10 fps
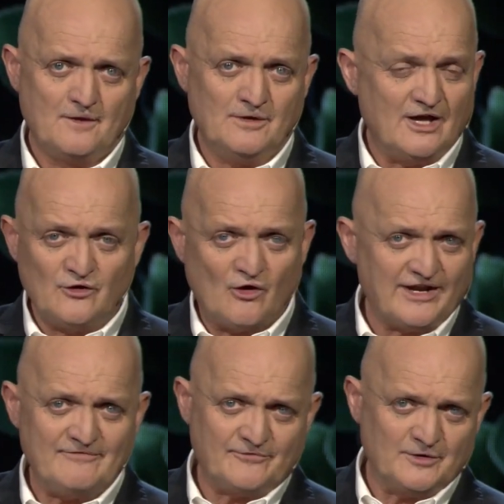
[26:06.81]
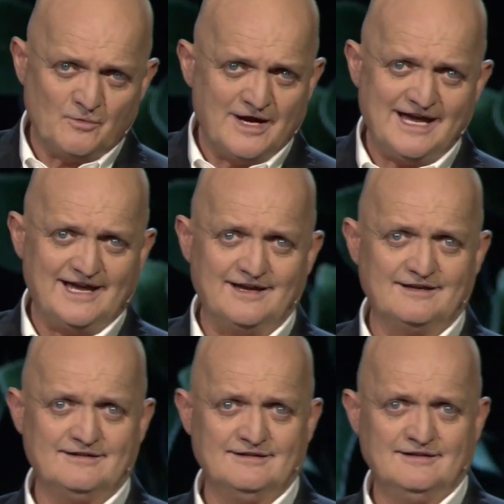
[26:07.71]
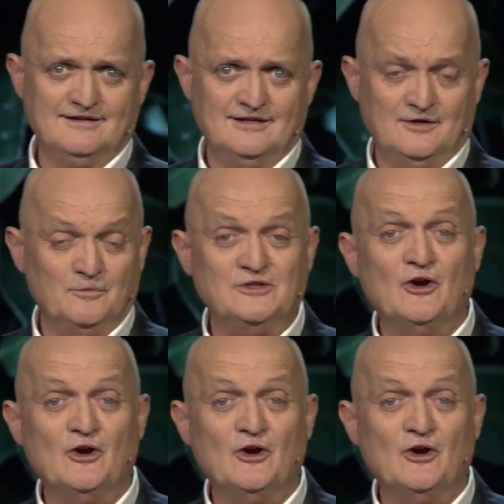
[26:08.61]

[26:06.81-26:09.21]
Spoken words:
We are not everywhere. We